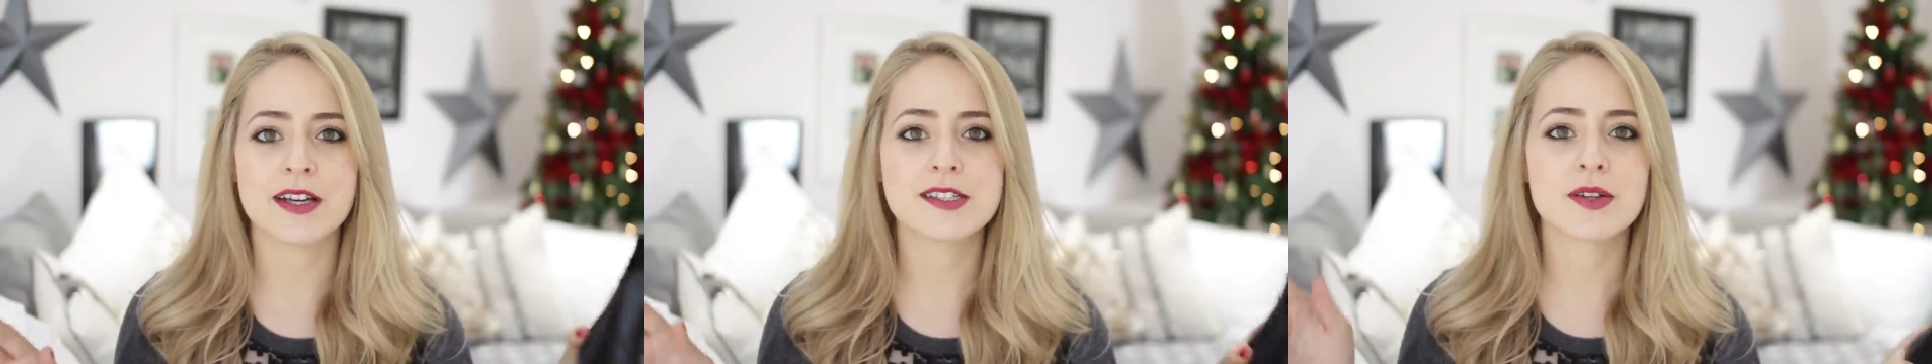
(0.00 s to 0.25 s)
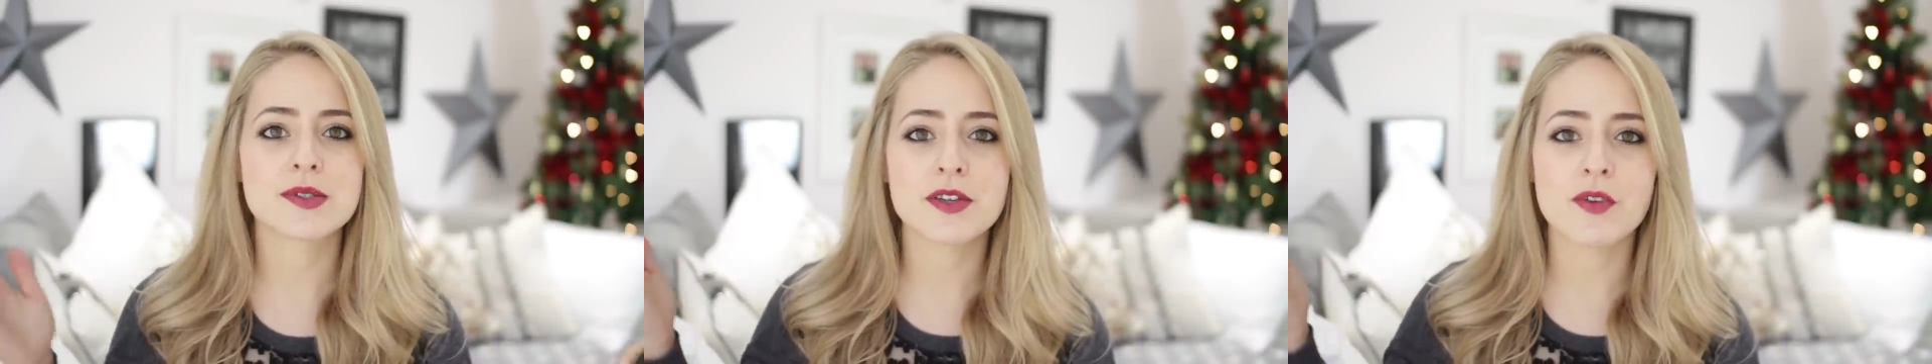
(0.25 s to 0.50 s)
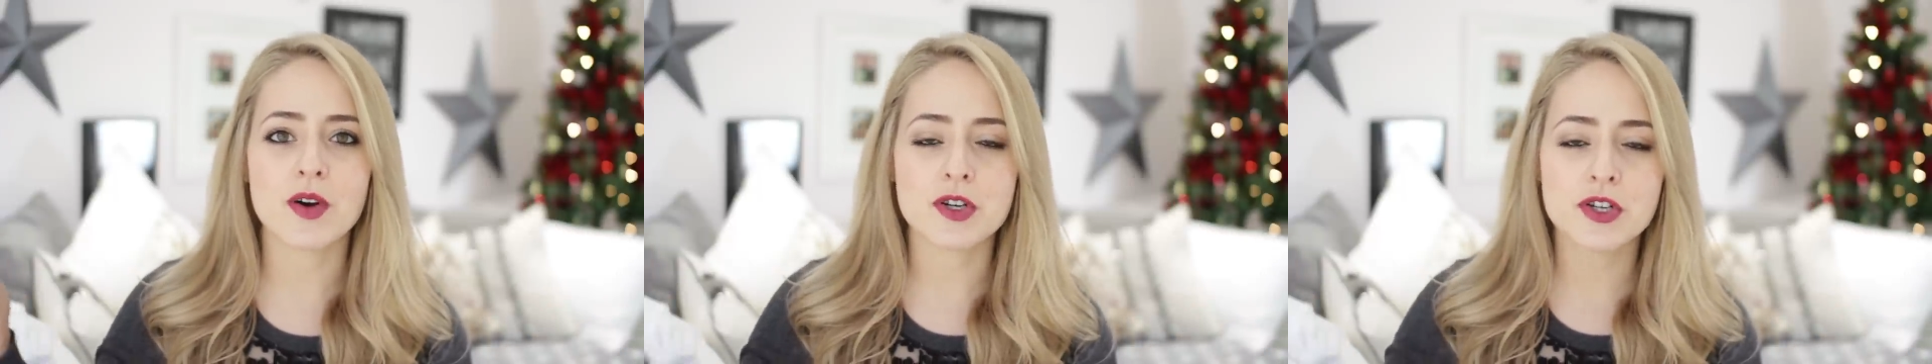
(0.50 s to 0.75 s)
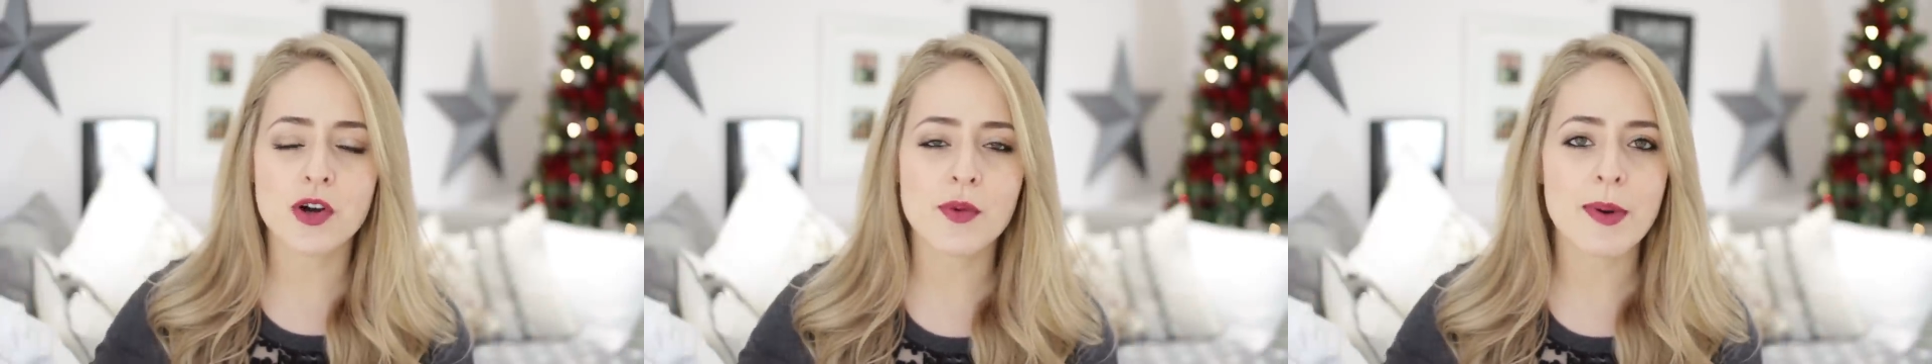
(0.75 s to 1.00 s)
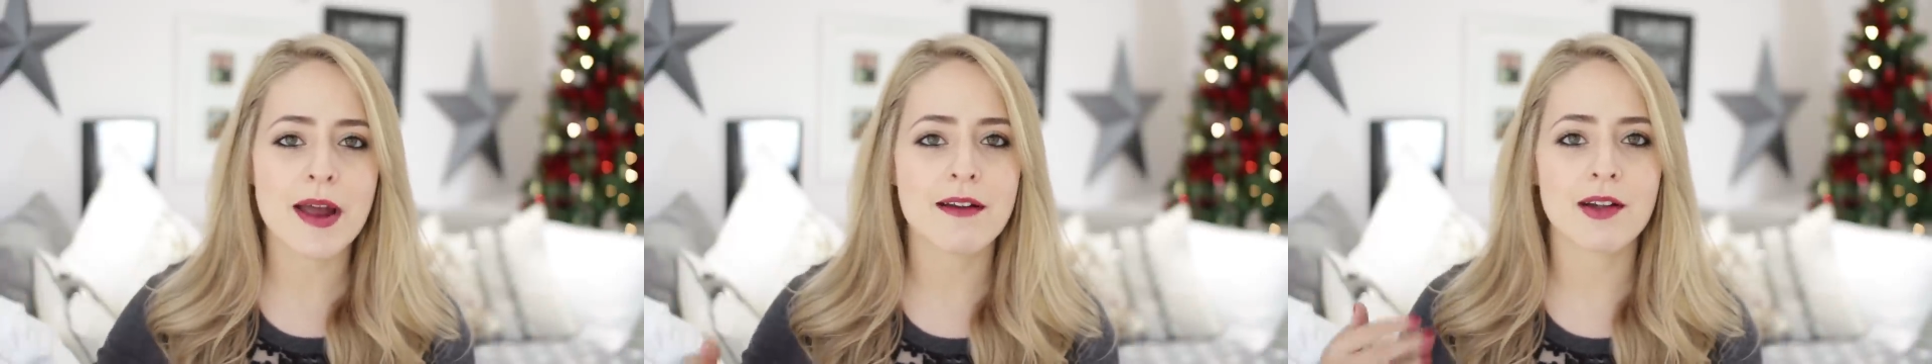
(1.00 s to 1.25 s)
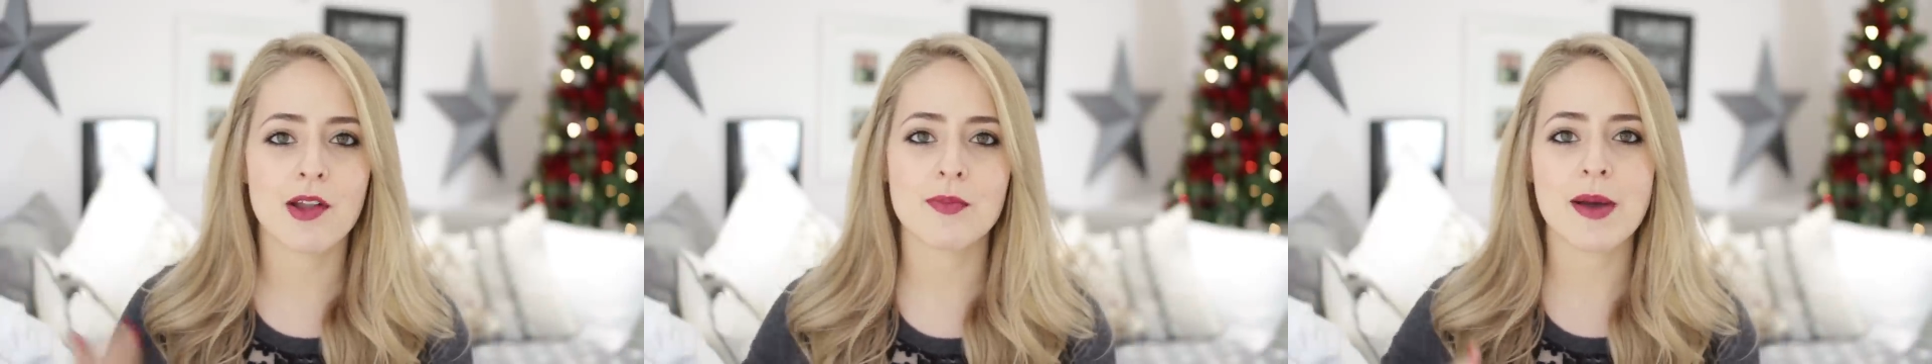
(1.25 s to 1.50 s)
As long as you've got a short pair
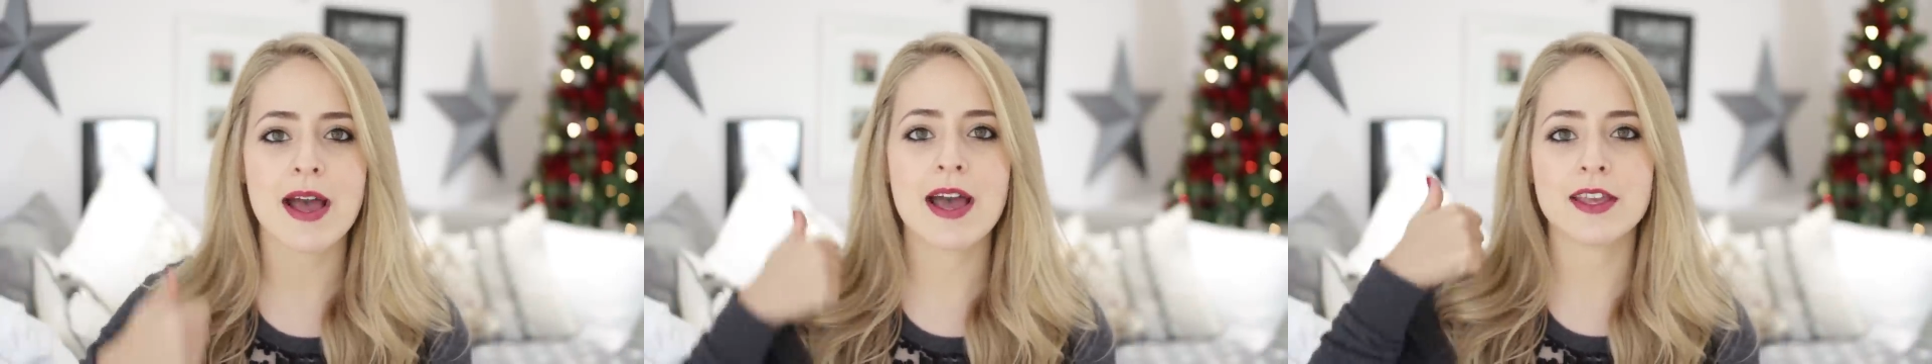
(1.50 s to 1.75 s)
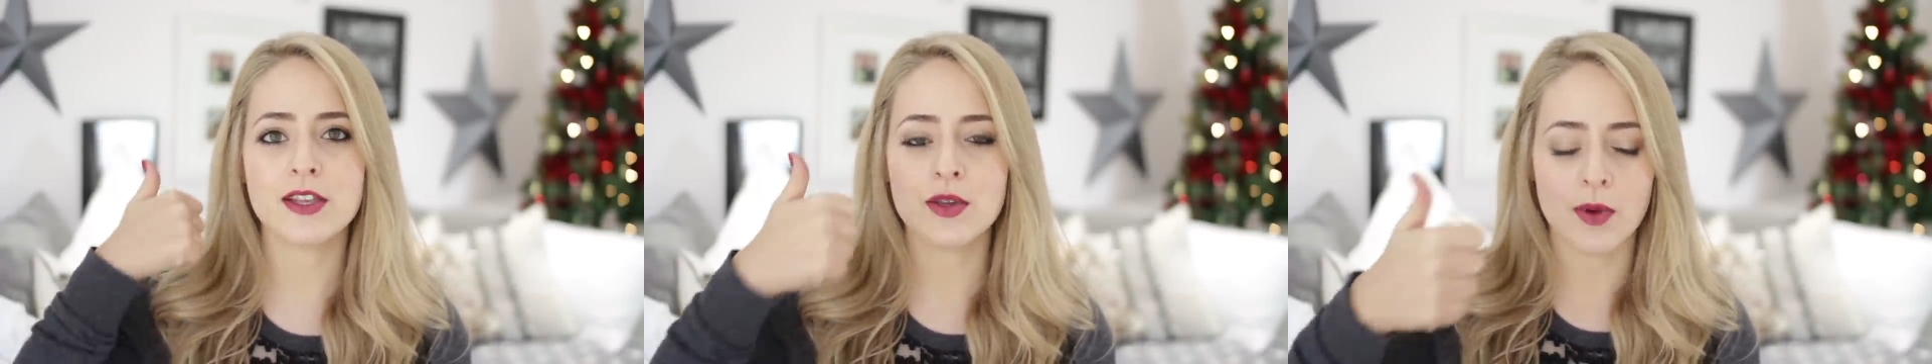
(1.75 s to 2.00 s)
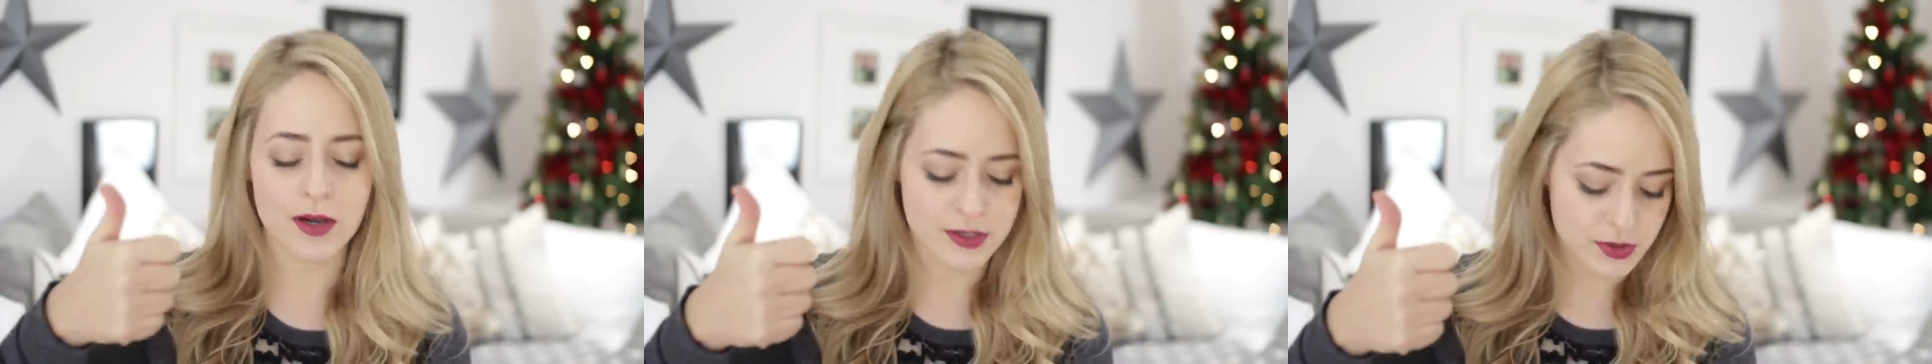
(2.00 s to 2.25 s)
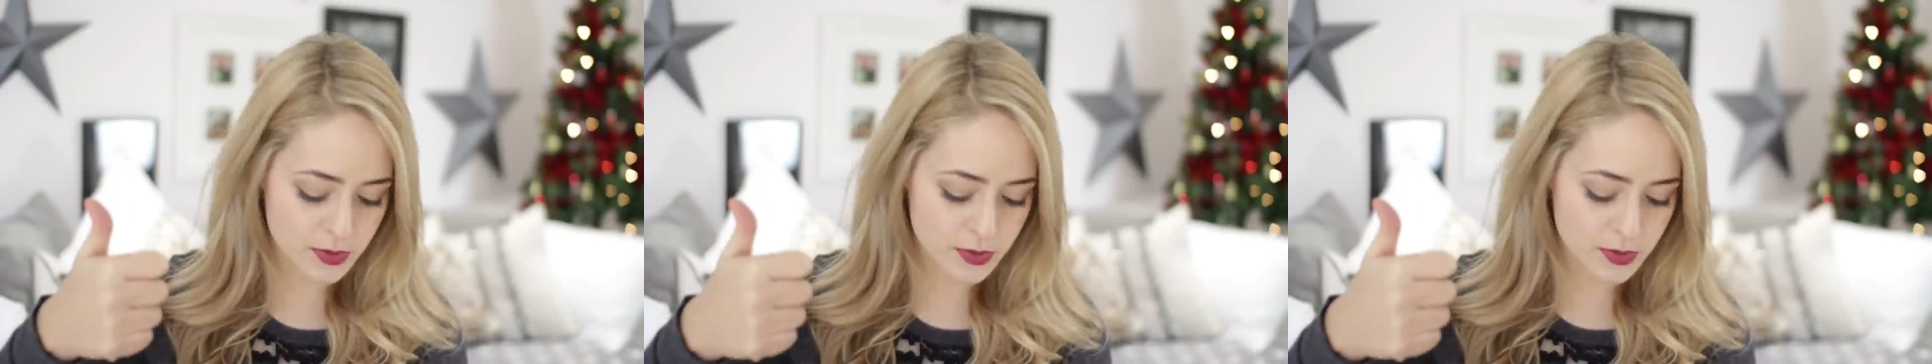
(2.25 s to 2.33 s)
and a long pair, you are